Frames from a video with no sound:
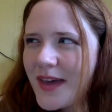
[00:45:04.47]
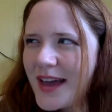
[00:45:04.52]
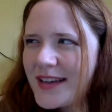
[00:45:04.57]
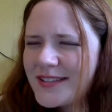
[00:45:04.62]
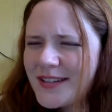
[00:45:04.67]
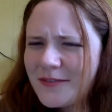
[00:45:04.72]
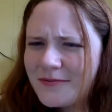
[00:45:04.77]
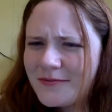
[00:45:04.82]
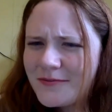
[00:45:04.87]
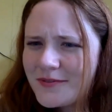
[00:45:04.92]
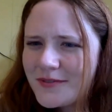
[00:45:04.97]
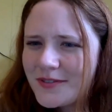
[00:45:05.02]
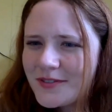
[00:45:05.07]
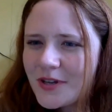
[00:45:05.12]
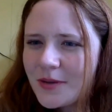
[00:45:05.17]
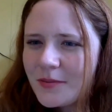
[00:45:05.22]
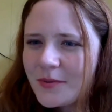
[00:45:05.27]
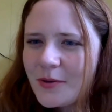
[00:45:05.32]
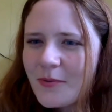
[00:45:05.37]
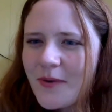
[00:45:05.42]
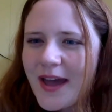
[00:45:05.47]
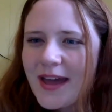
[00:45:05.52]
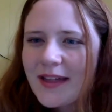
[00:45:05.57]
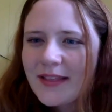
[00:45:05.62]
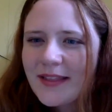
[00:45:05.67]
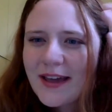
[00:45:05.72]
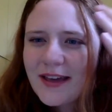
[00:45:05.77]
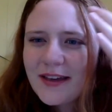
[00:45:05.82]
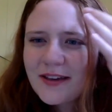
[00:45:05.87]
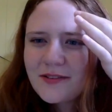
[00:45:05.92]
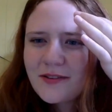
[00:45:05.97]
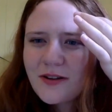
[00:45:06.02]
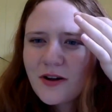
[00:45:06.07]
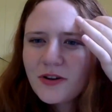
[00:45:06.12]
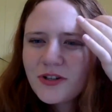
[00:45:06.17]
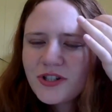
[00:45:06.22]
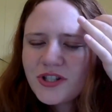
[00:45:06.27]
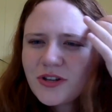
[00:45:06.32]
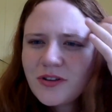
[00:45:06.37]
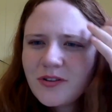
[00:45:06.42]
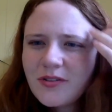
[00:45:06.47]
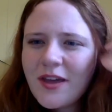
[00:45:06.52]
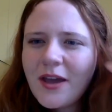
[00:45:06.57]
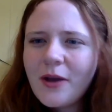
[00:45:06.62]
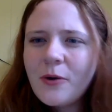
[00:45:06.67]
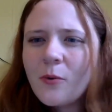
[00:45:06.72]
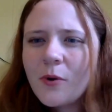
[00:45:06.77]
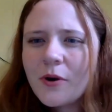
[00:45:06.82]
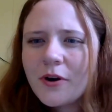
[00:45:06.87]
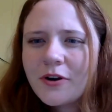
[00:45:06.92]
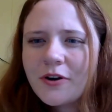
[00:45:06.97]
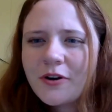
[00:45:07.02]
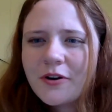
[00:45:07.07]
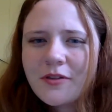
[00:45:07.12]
the SFWA like she they awarded